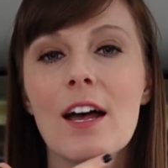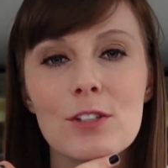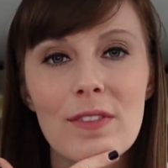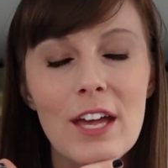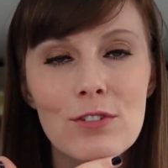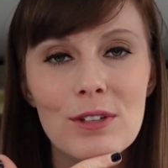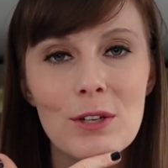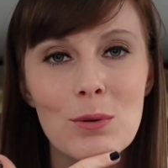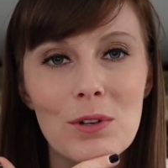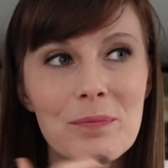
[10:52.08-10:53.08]
So that's really
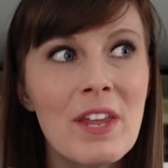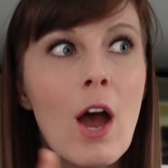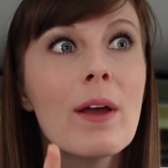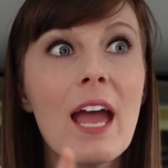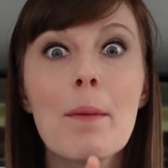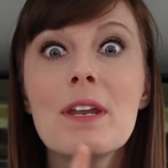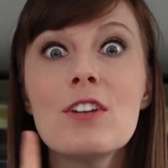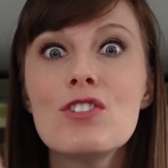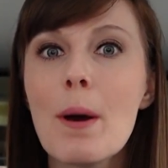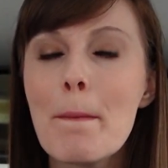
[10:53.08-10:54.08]
cool. Okay, I'm
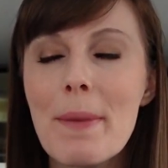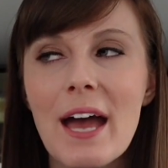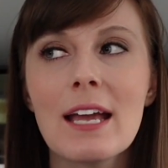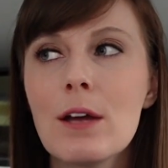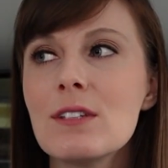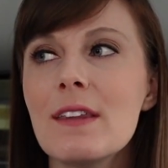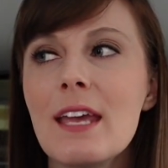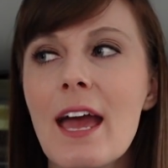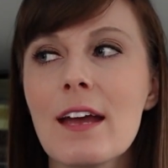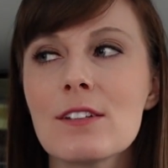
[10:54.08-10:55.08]
gonna jump back out to
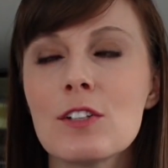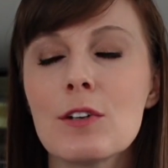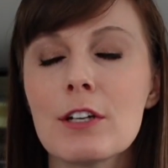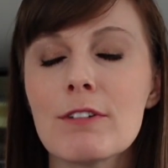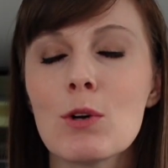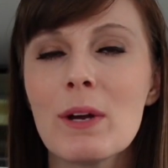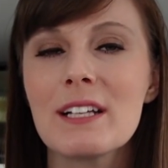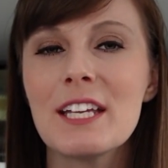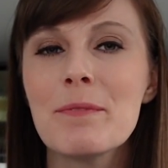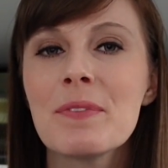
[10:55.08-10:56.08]
the exterior real
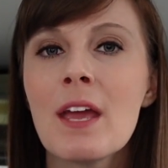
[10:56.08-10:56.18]
quickly.